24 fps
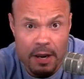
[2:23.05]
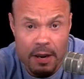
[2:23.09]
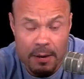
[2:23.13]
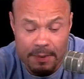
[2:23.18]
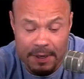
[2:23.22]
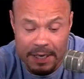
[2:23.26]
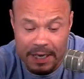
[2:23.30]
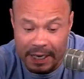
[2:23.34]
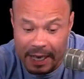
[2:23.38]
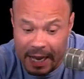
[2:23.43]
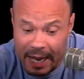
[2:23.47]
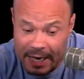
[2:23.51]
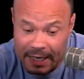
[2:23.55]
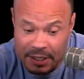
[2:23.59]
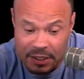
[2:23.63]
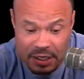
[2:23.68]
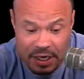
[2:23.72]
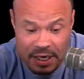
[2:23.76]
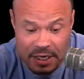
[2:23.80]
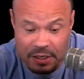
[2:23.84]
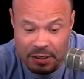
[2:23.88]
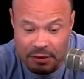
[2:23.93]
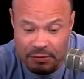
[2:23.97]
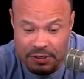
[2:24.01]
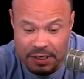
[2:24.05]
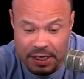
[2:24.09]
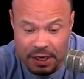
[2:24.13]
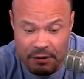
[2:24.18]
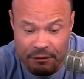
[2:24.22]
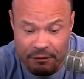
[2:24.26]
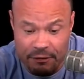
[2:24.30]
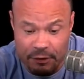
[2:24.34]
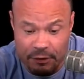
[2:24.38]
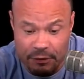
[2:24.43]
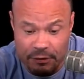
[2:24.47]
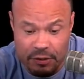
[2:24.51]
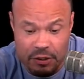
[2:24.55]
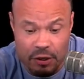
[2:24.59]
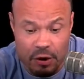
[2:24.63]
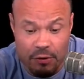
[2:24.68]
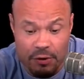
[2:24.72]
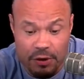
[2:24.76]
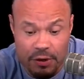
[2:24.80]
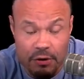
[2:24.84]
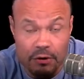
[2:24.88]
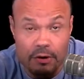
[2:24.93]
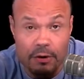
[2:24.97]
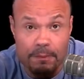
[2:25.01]
But you got to change those air filters. Go
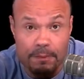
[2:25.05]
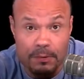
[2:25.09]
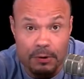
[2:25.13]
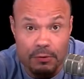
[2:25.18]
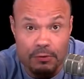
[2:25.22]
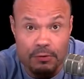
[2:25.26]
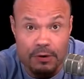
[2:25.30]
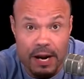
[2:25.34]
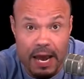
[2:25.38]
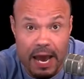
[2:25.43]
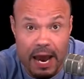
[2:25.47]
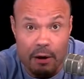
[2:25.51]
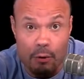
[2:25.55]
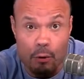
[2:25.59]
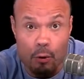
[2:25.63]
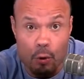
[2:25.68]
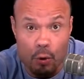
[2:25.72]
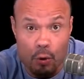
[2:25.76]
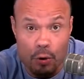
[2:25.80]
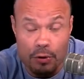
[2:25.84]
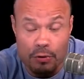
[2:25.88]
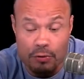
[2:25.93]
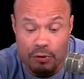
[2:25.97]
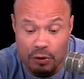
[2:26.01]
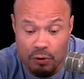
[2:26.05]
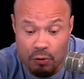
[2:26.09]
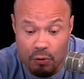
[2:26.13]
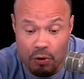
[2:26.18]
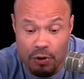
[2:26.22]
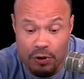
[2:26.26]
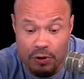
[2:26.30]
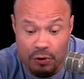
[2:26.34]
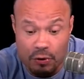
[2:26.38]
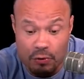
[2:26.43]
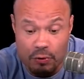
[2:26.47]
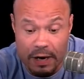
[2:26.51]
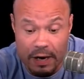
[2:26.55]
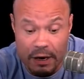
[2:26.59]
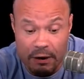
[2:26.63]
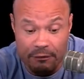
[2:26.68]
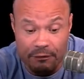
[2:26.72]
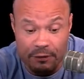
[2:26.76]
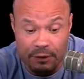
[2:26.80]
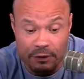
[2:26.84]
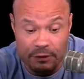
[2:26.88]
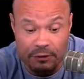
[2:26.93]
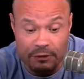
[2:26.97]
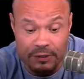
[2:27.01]
to your computer now. Order your new air
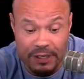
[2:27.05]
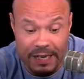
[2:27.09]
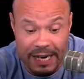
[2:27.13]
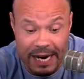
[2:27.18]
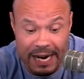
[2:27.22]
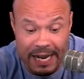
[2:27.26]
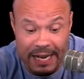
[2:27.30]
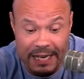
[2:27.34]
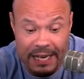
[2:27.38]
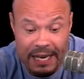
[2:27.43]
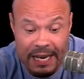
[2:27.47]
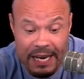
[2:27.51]
filter today.